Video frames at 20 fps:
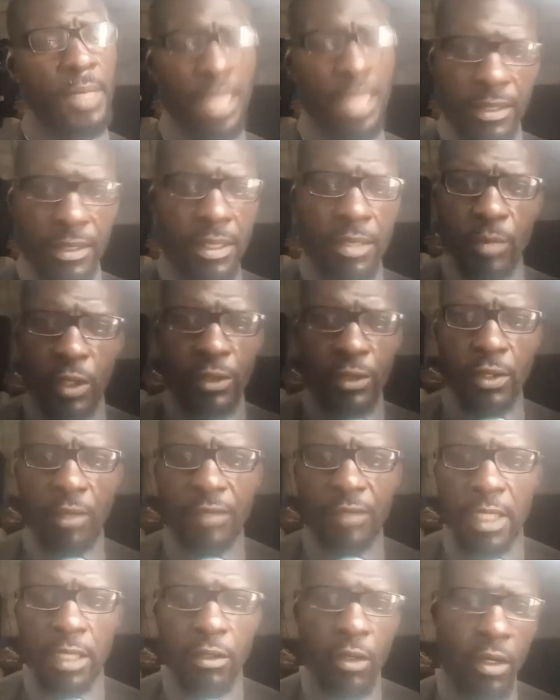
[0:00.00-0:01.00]
And I see
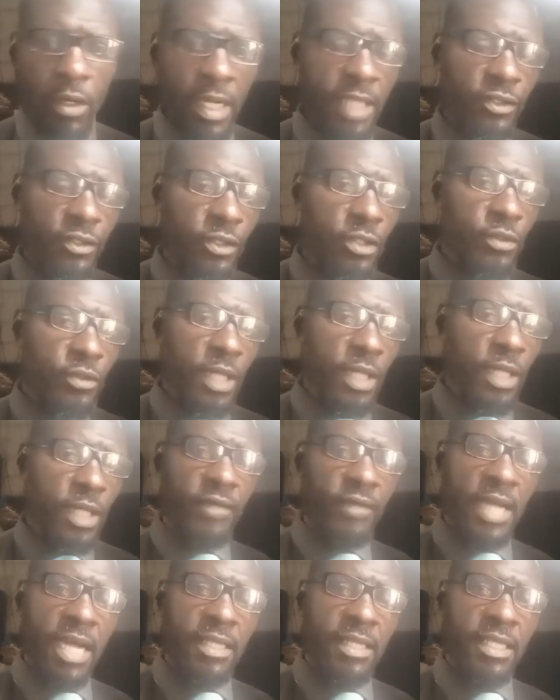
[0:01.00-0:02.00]
most of the ignorant children
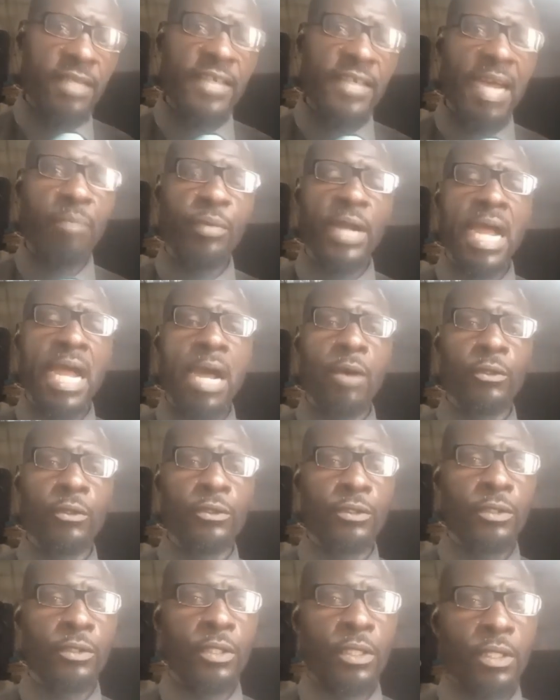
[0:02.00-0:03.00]
of nowadays are
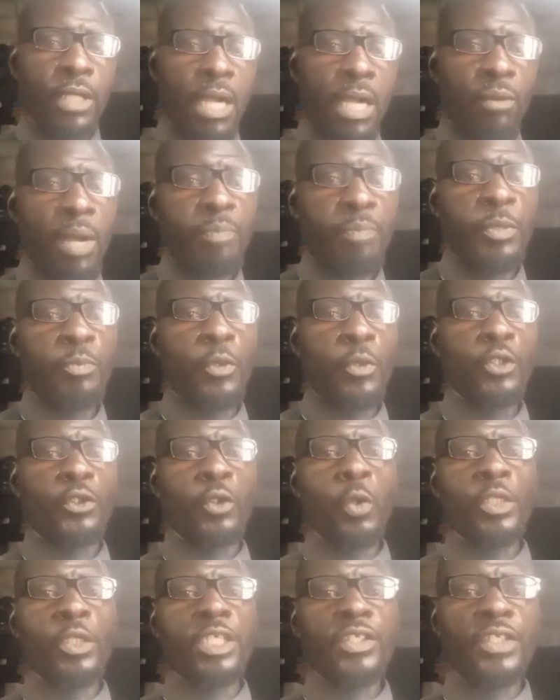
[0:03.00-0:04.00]
proud. Our people
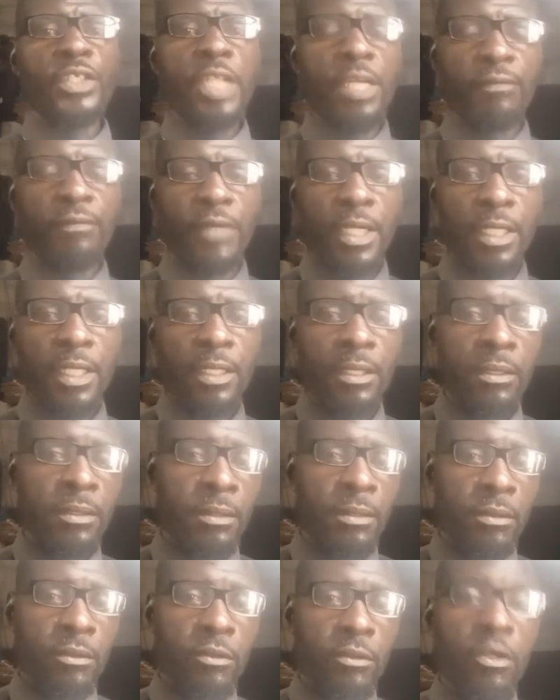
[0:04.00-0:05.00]
sold in slavery.
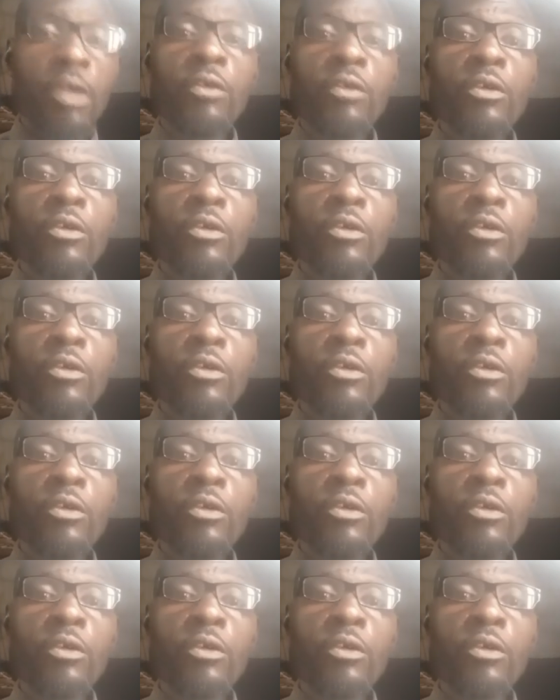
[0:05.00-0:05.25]
You